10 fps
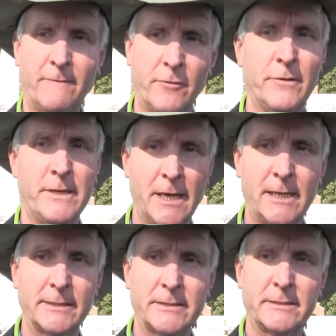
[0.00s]
for the
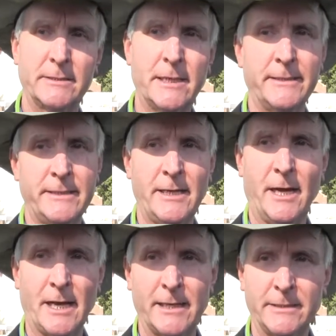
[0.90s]
us, not the
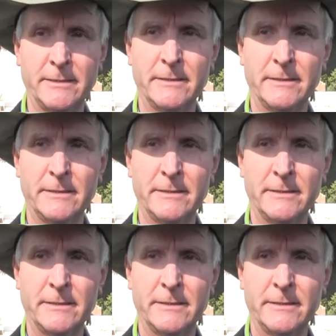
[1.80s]
I.